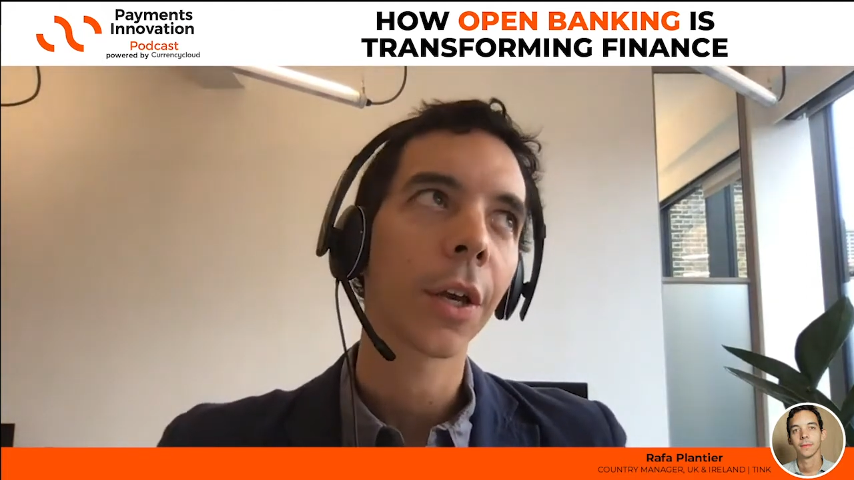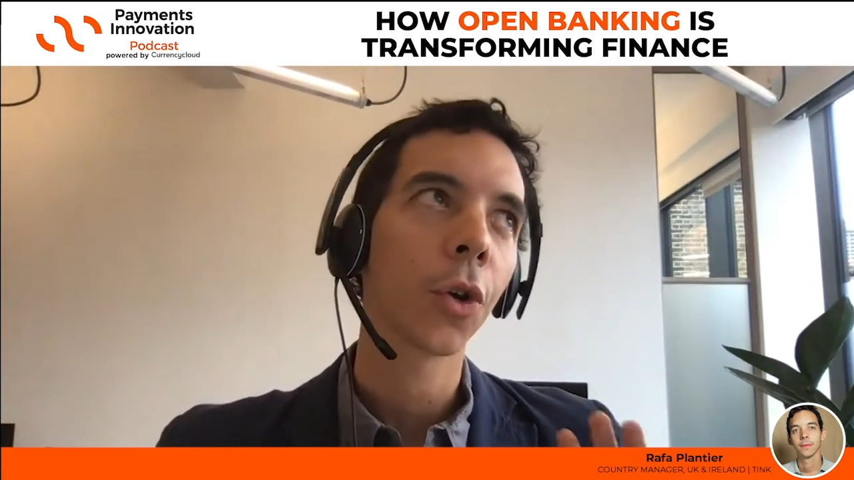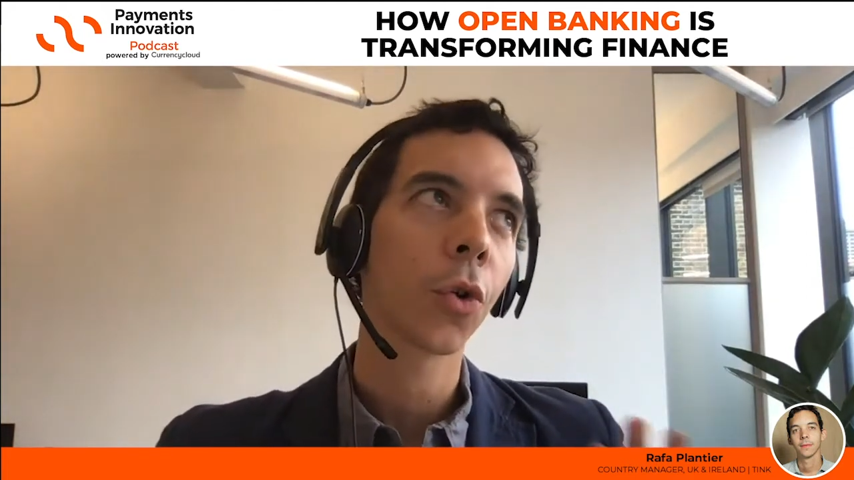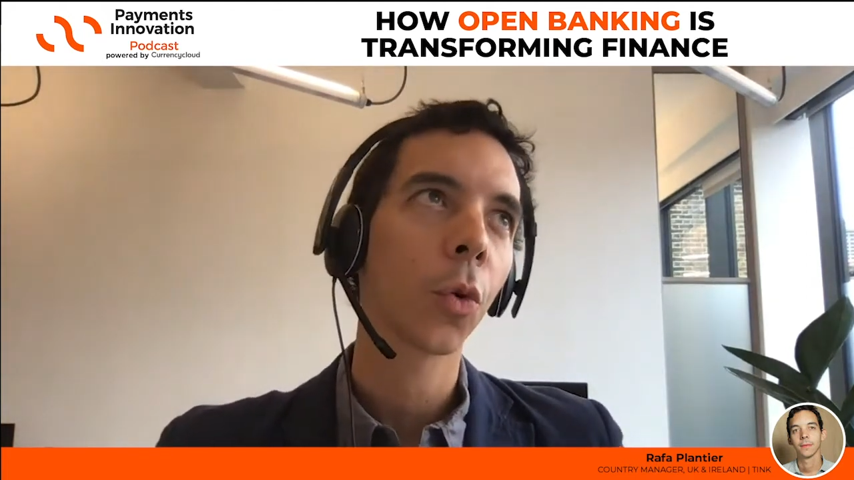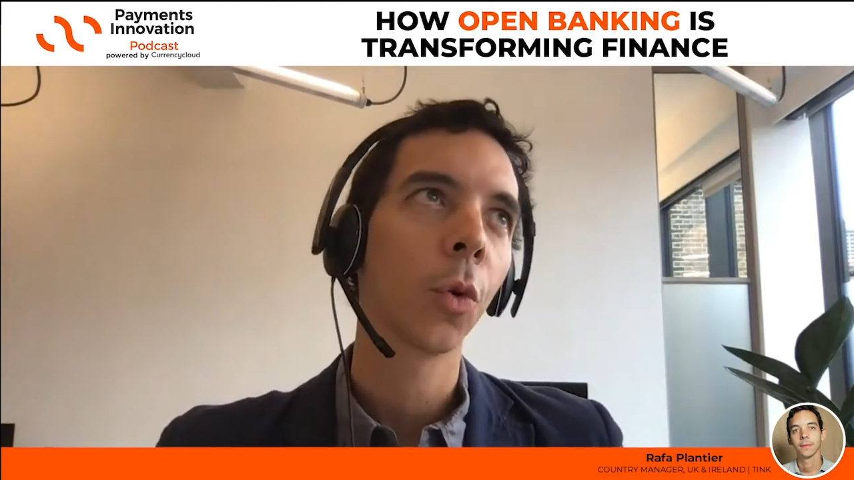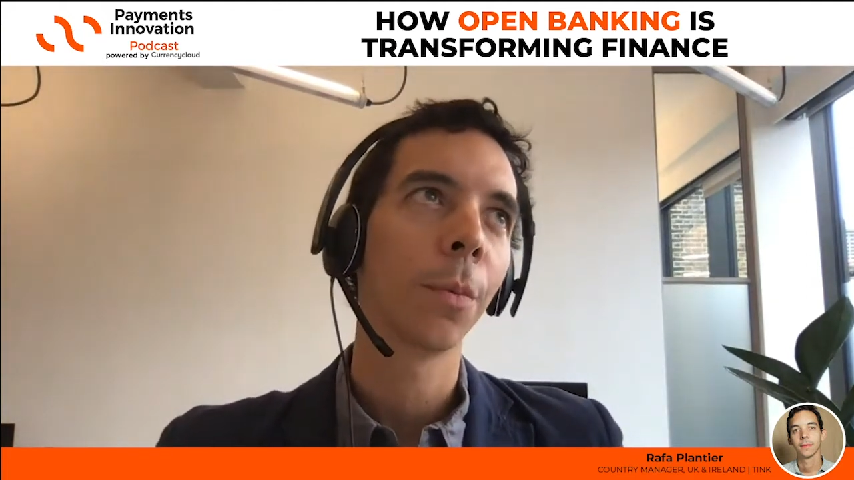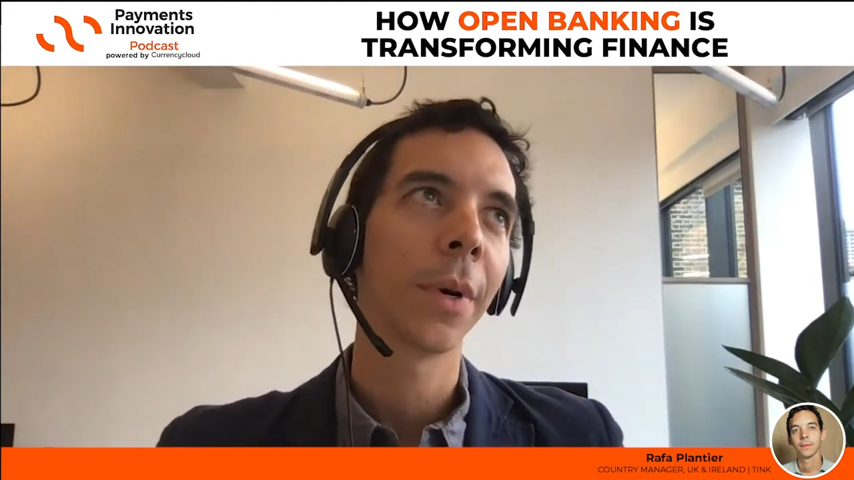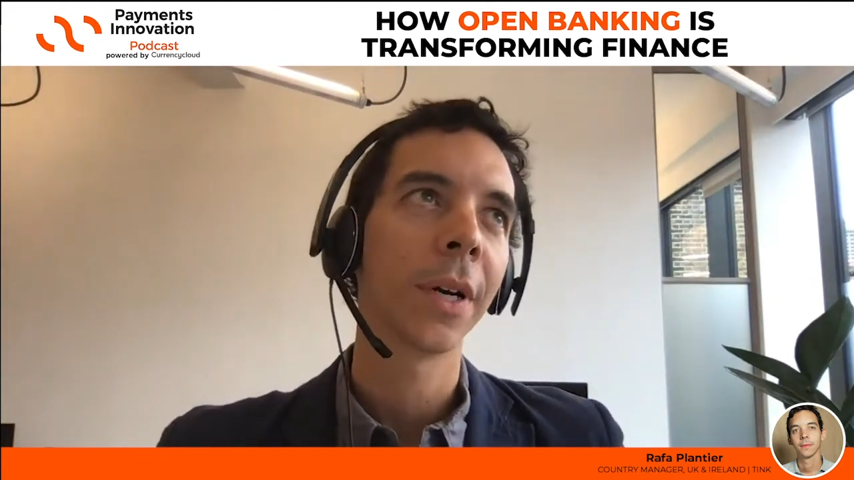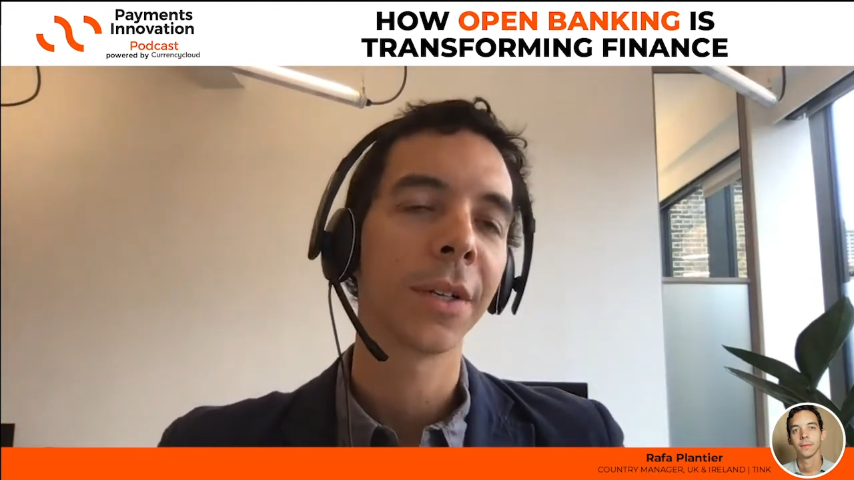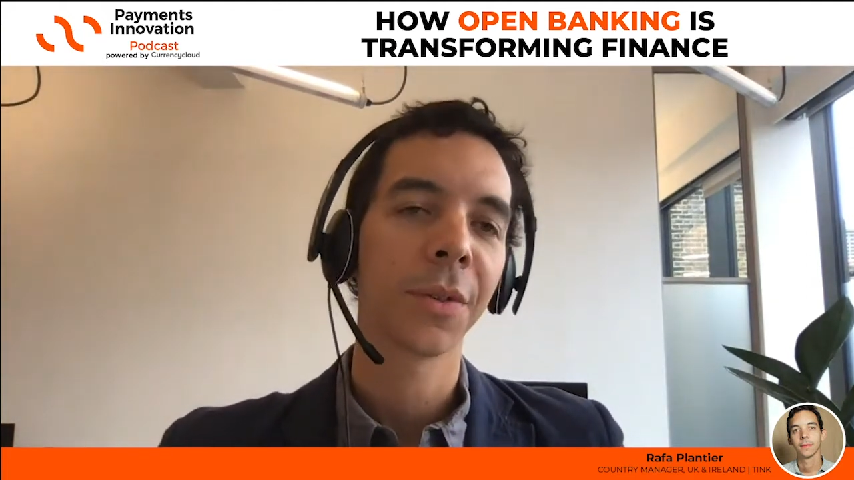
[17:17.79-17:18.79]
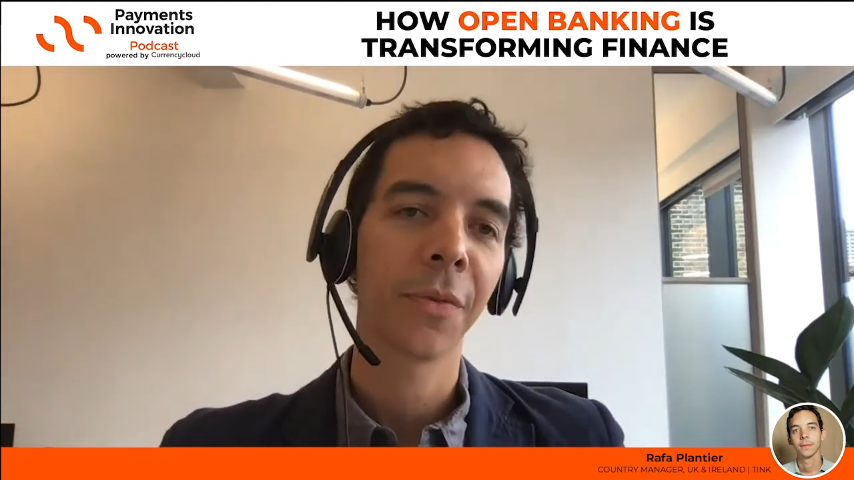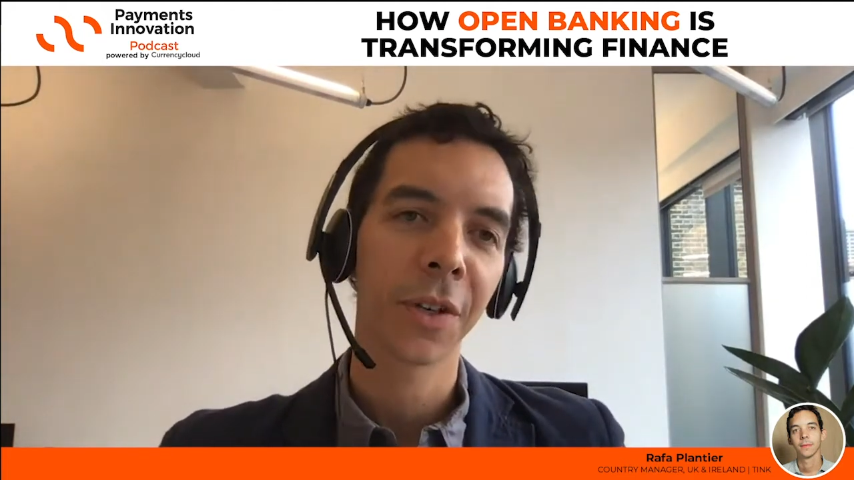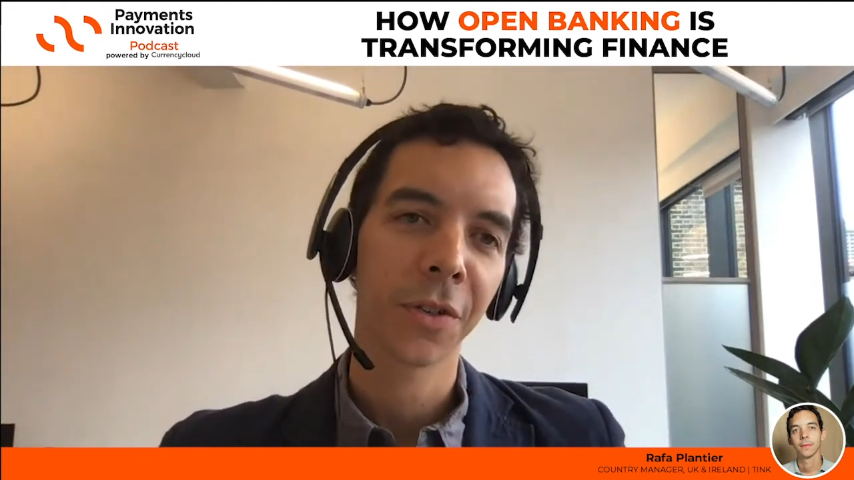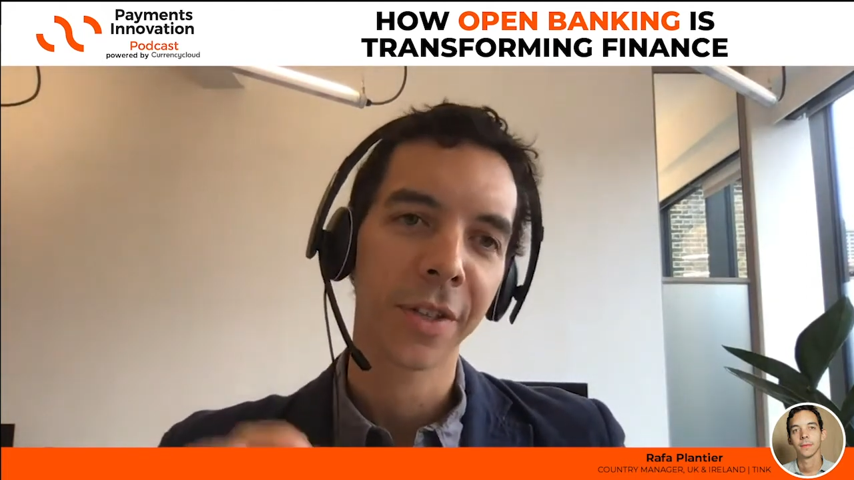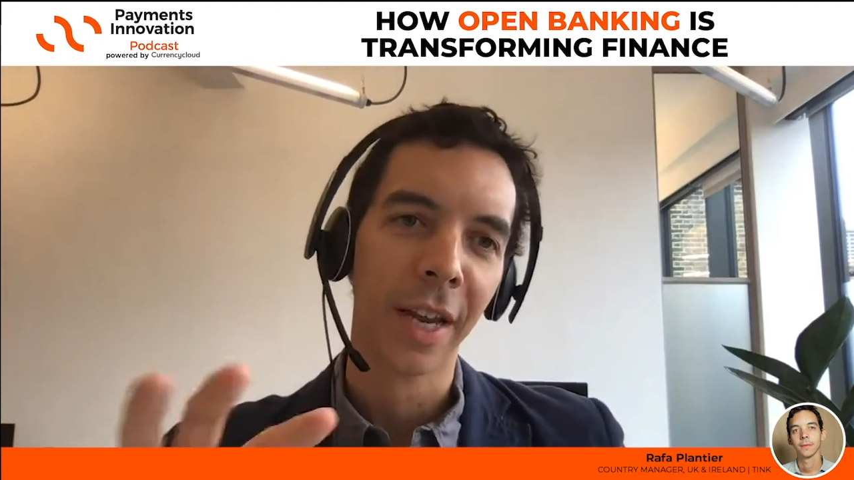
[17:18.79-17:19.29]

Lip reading: incumbent versus